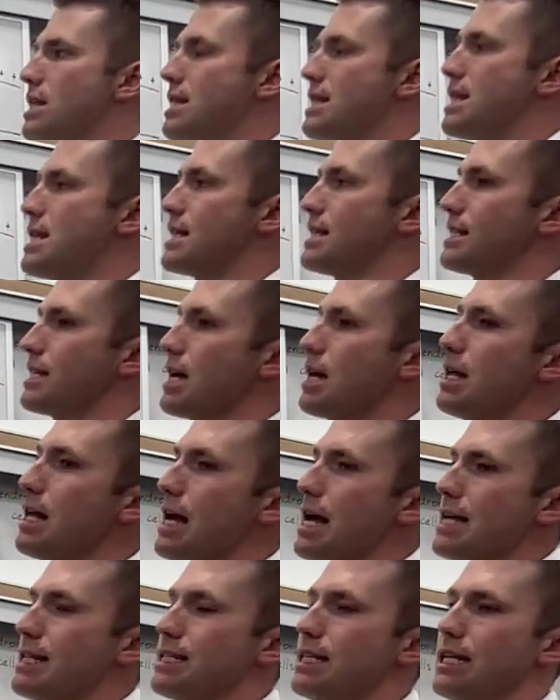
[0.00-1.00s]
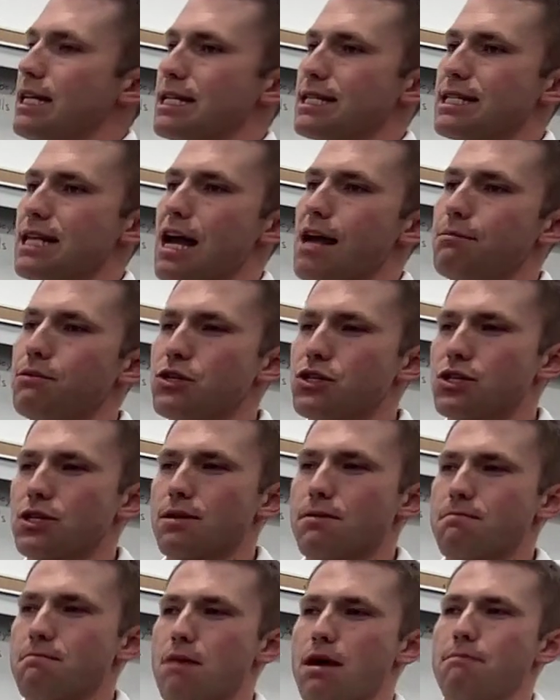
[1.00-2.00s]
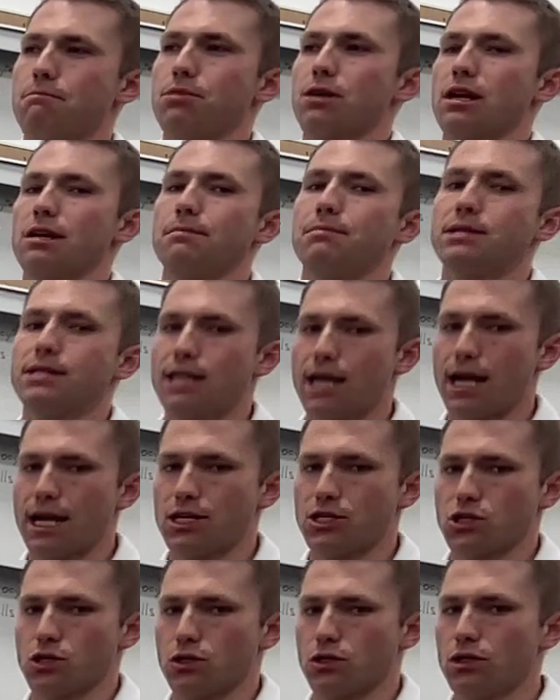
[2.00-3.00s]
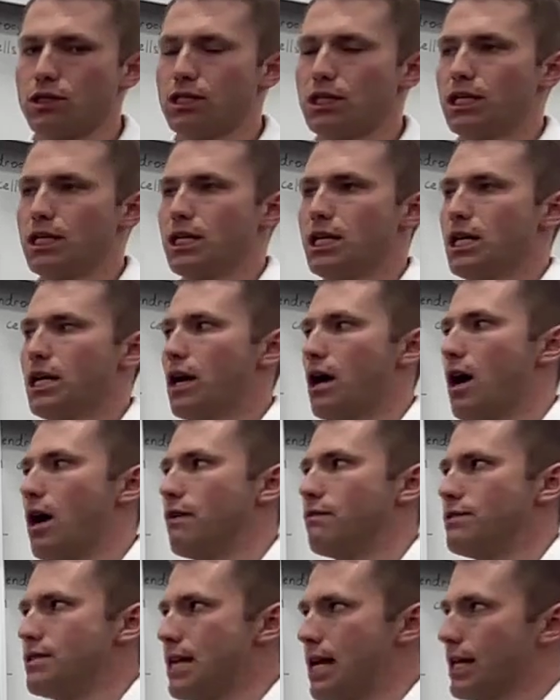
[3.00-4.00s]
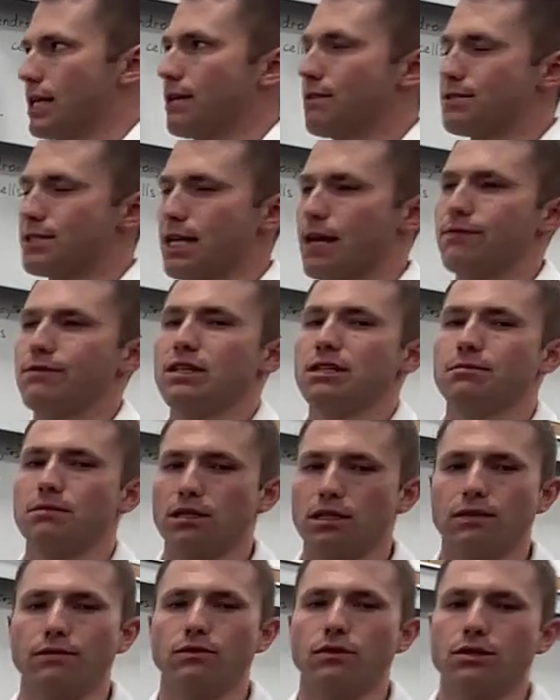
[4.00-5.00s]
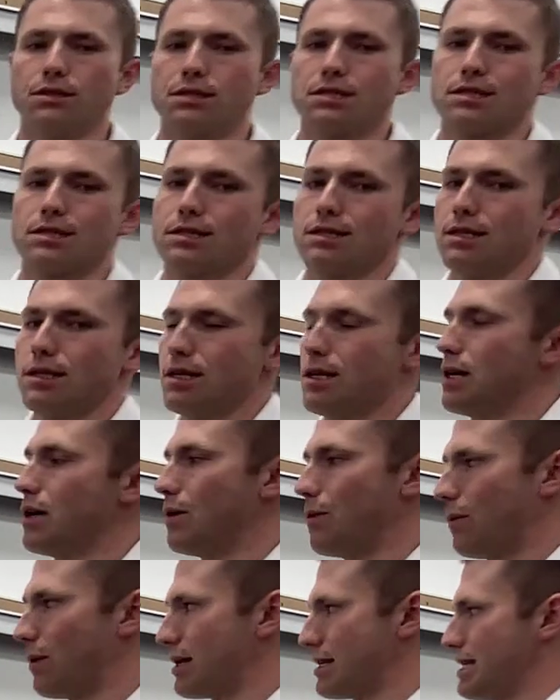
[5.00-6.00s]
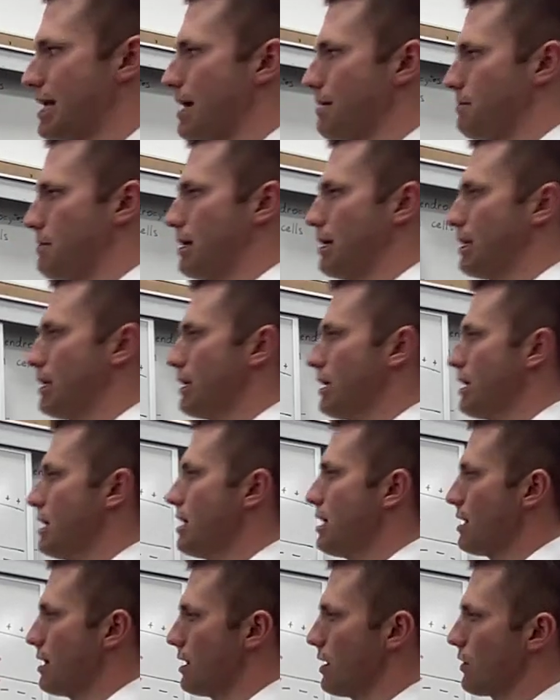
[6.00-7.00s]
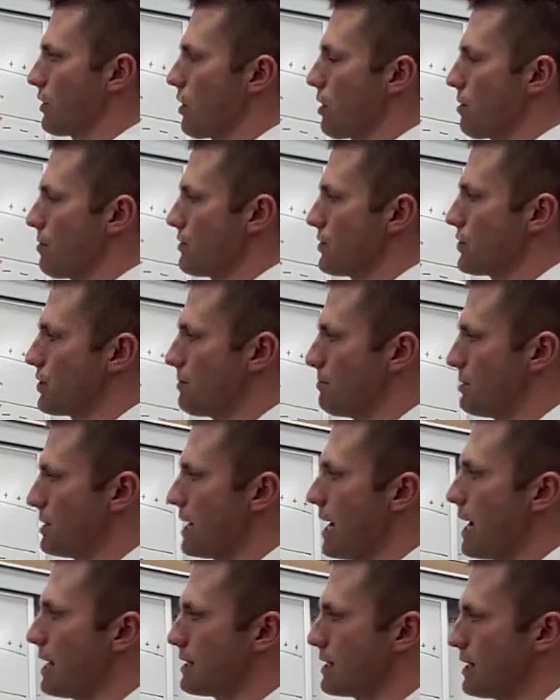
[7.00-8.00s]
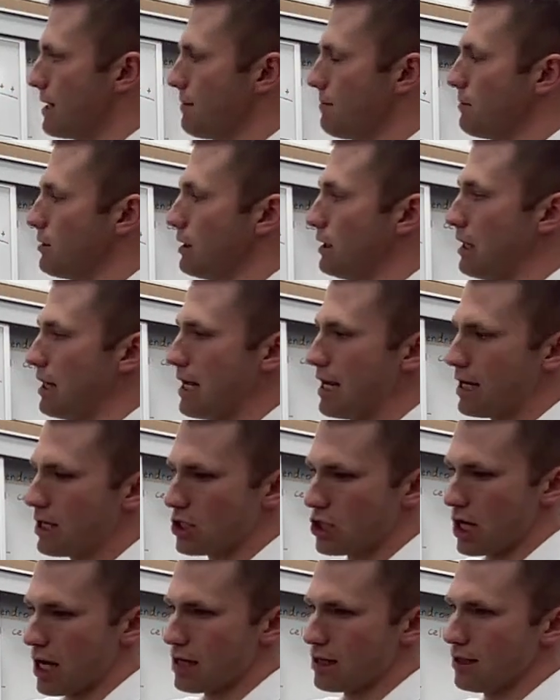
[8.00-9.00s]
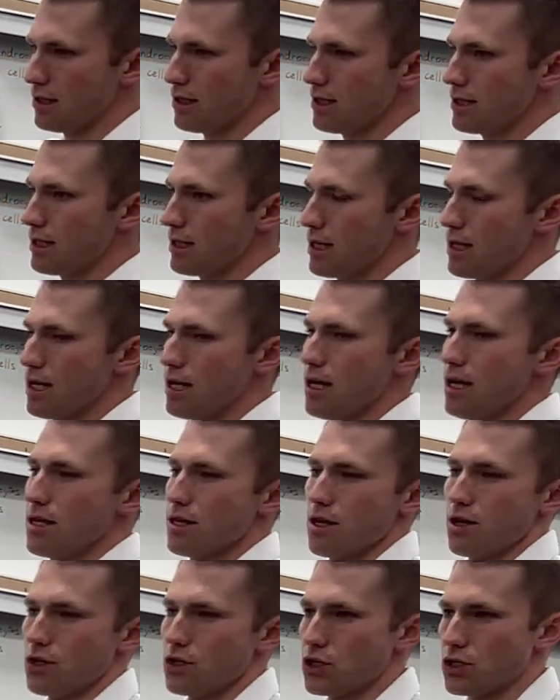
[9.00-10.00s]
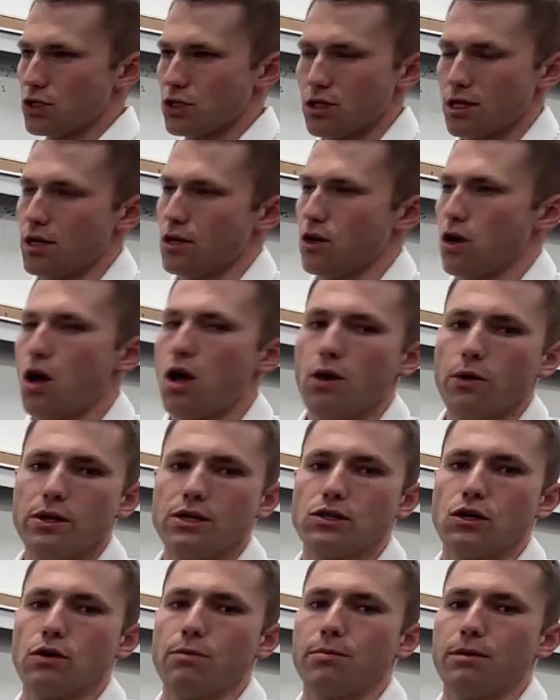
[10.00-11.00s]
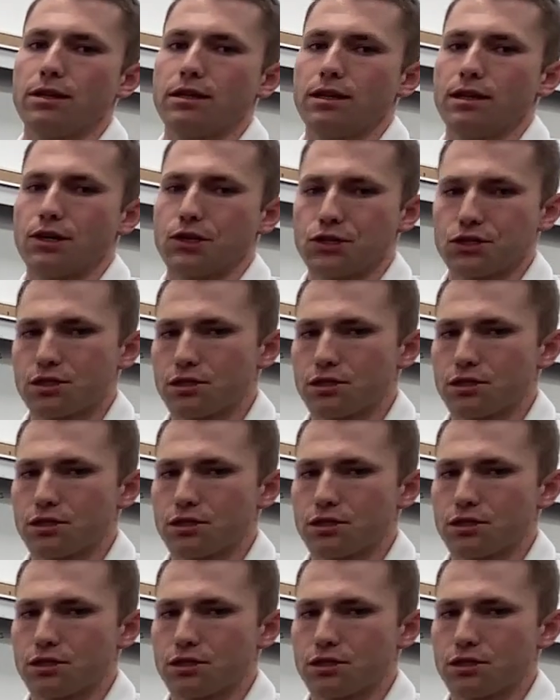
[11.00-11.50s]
the cell has an established membrane potential of negative 70 millivolts. What does that mean? There are potassium leak channels that are they're always open. They're